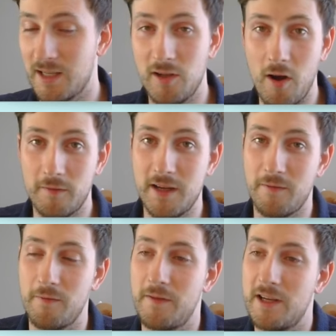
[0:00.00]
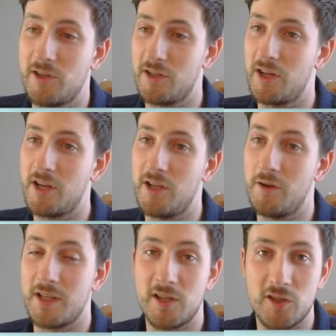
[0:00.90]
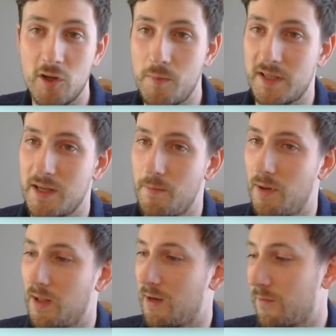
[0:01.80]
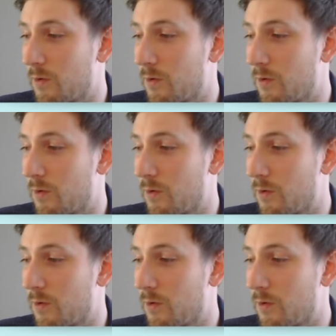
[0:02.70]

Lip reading: a lot of different features you can use. It's super simple. And of